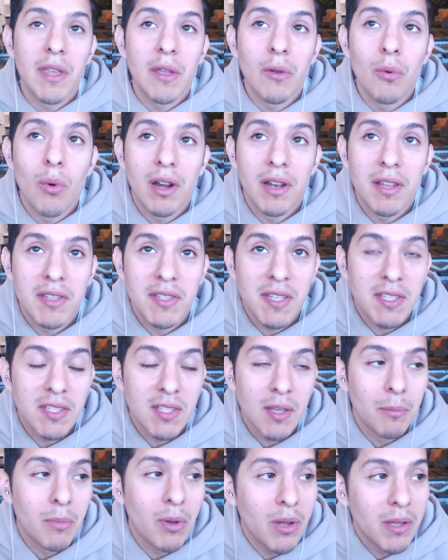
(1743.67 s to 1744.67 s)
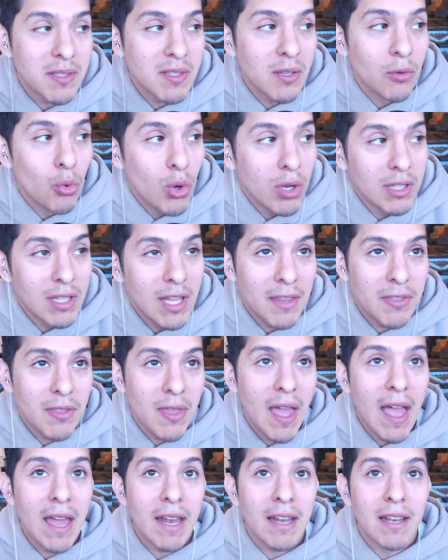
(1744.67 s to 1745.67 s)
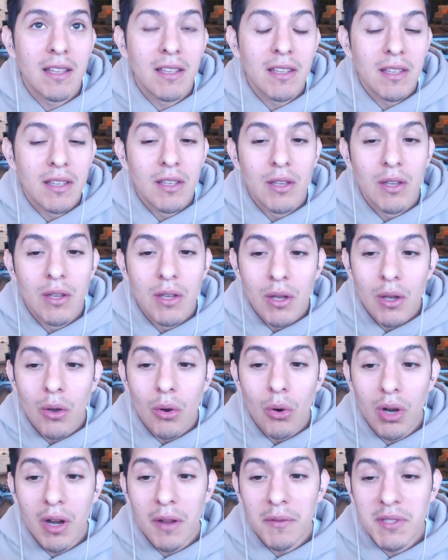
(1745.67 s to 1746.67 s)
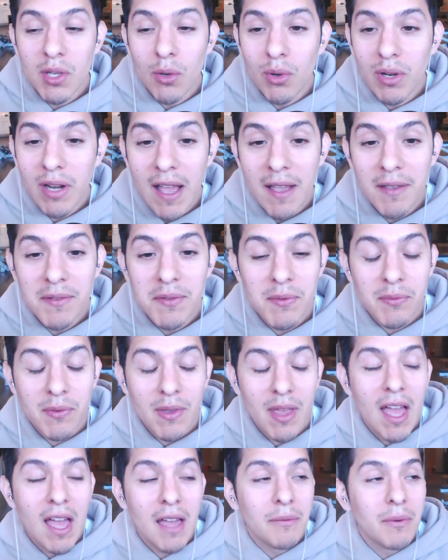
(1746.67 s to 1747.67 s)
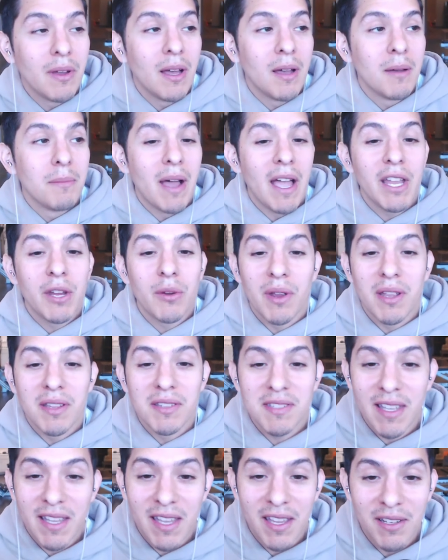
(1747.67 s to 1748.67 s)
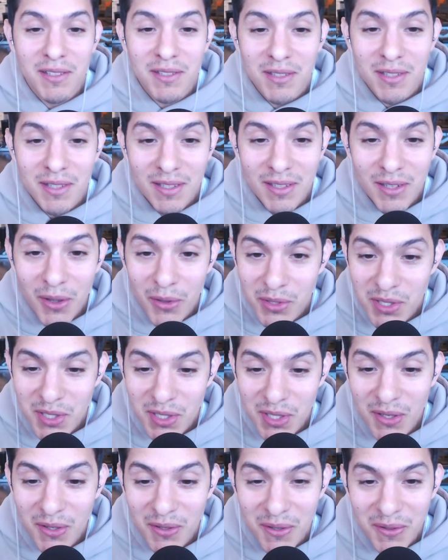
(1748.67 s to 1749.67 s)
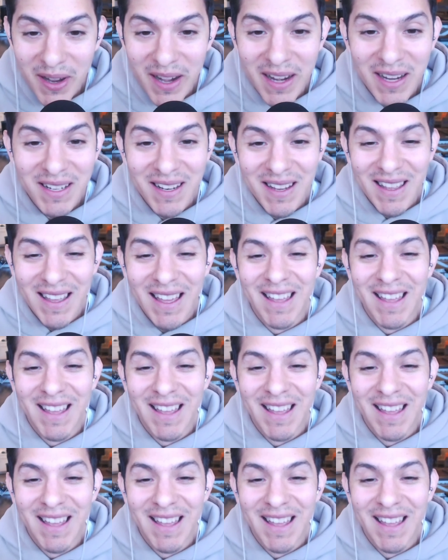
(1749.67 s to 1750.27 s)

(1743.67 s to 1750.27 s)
they want to see someone like that, or if someone have migraines, they can go to you, right?